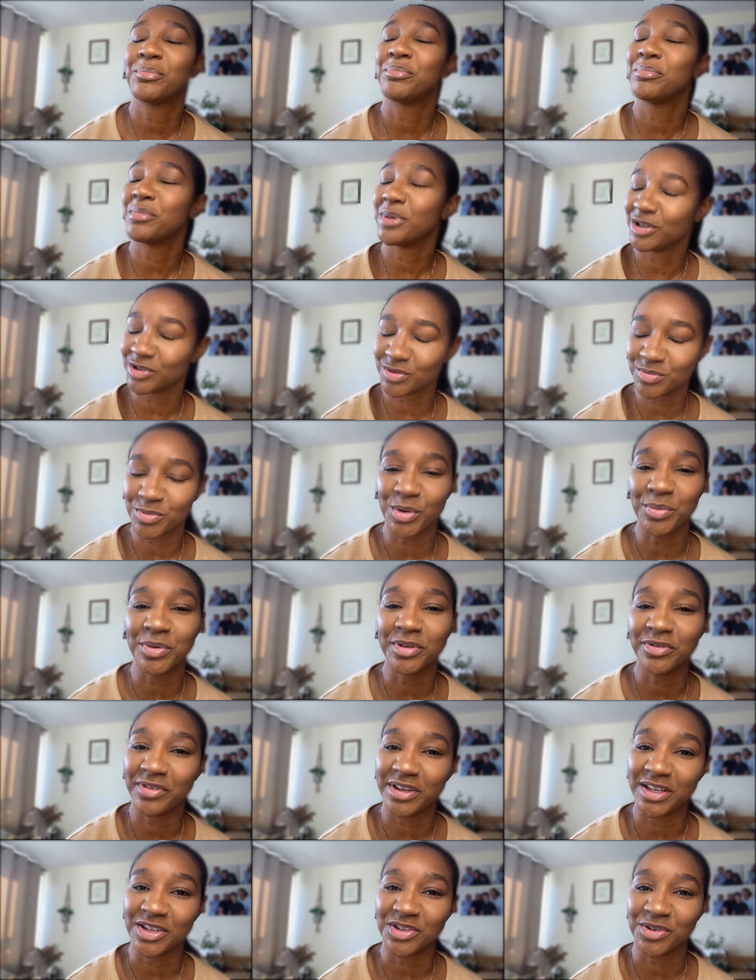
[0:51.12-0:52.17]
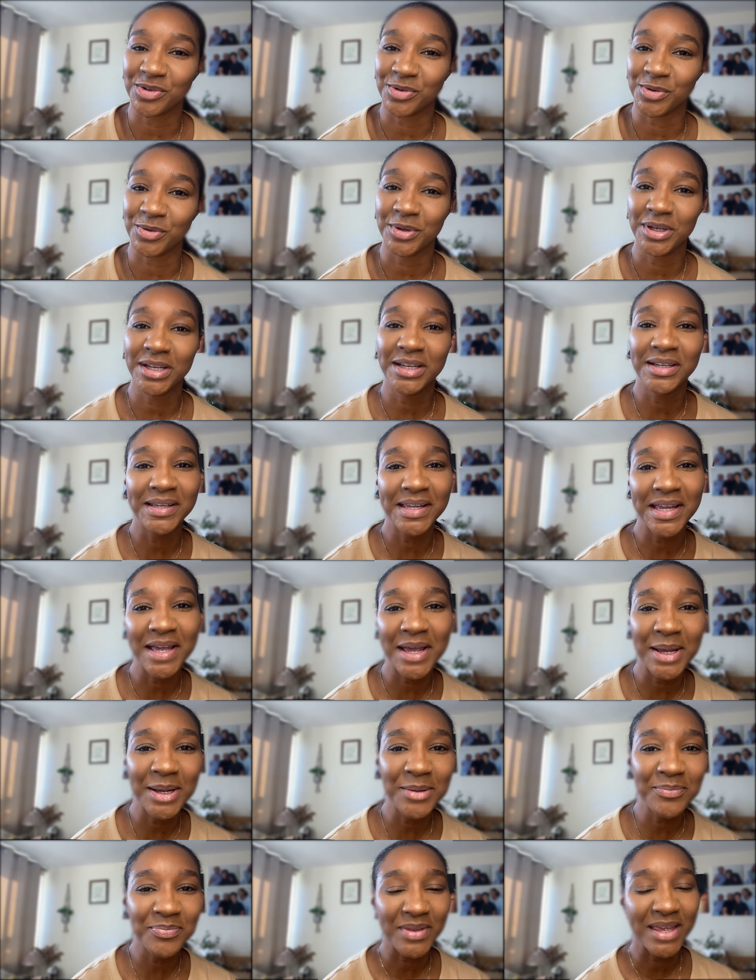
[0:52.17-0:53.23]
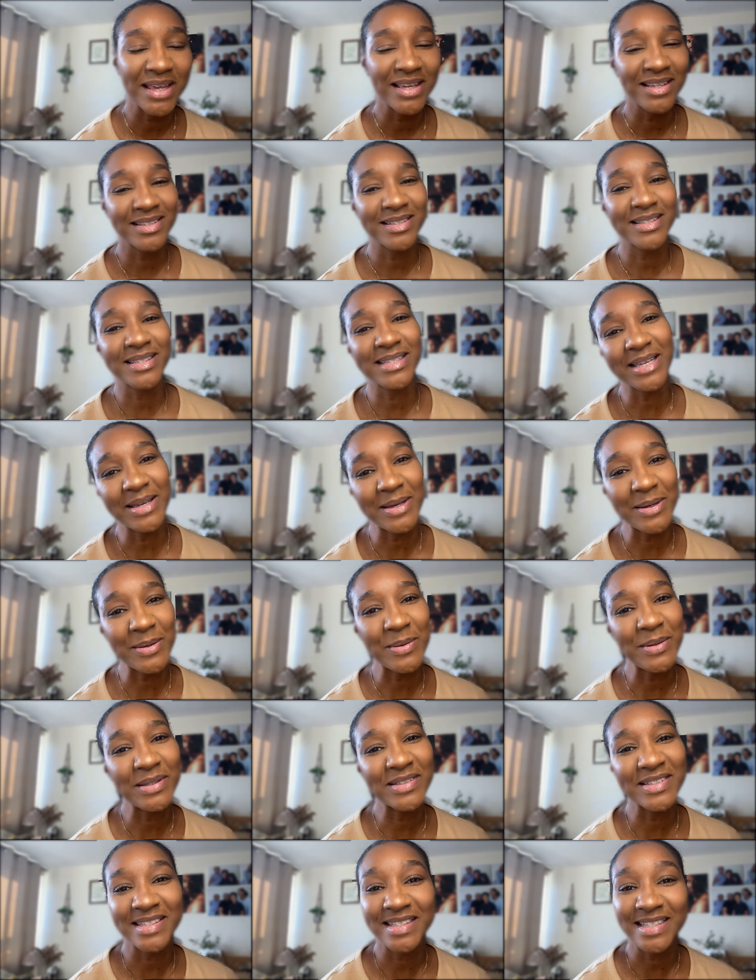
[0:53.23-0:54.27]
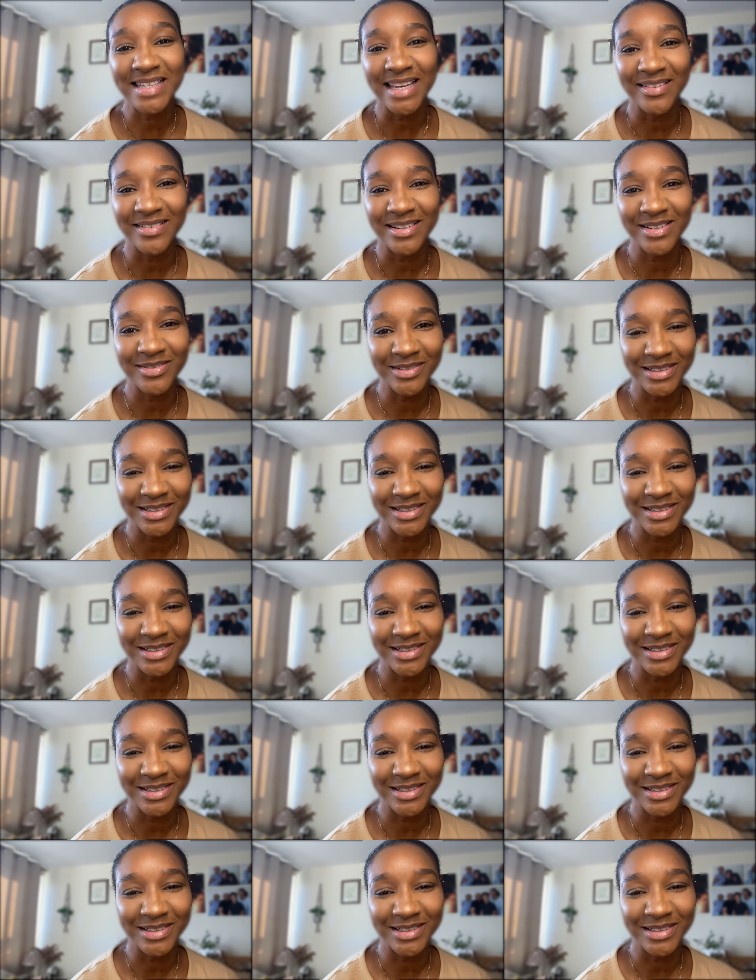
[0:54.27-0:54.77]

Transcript: much more professional, okay? So, just carry on